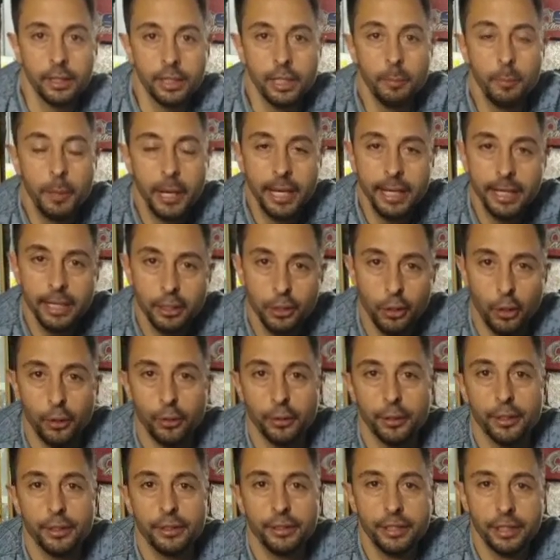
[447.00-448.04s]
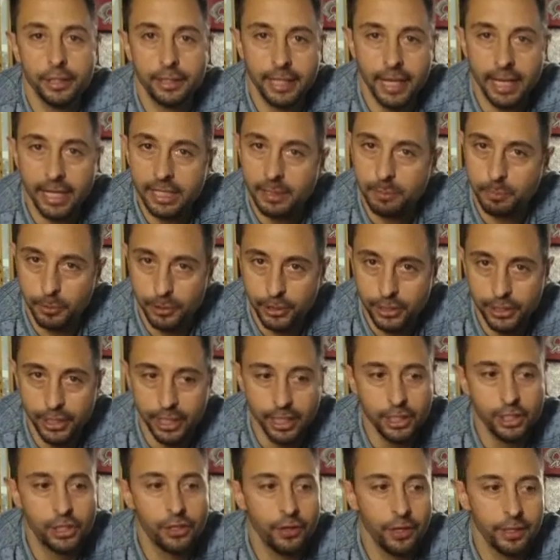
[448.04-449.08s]
Depending on the test
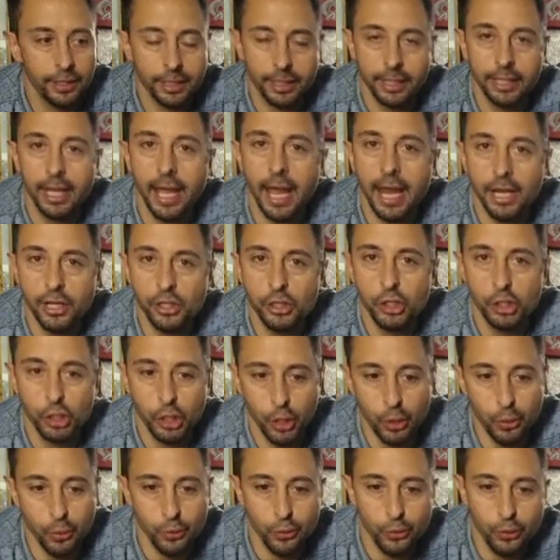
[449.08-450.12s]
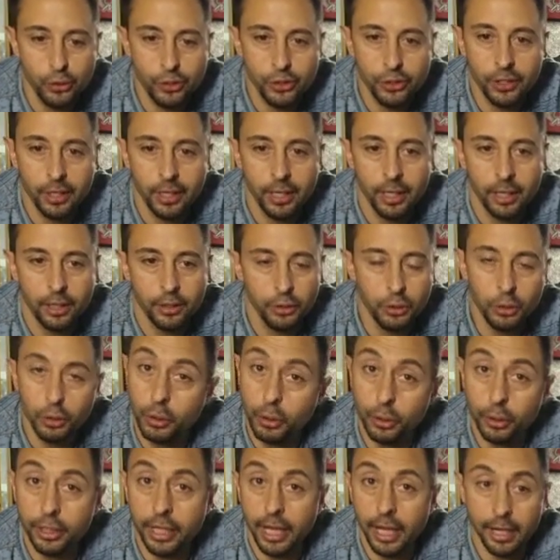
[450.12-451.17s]
procedure and the gauge used, you
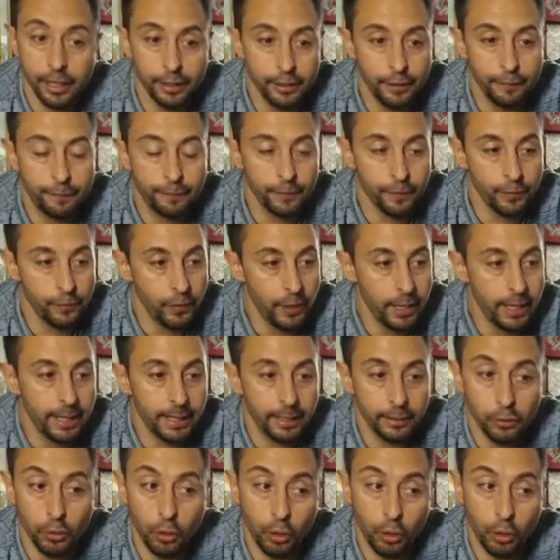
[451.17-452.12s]
could get a different reading.